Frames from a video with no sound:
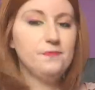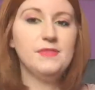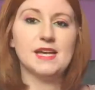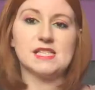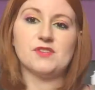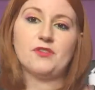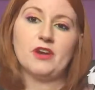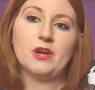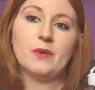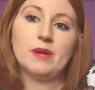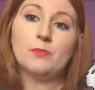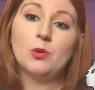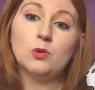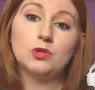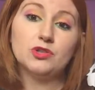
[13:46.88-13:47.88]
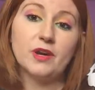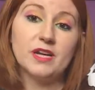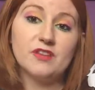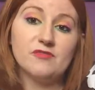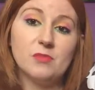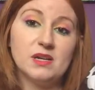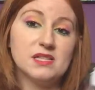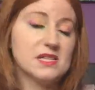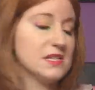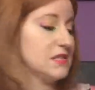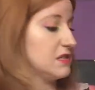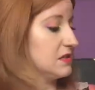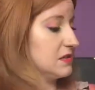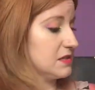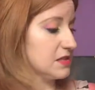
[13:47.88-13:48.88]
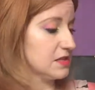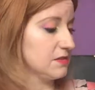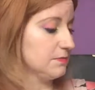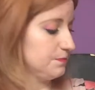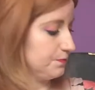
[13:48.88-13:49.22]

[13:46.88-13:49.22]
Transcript: That's a very quick portrait of my sisters.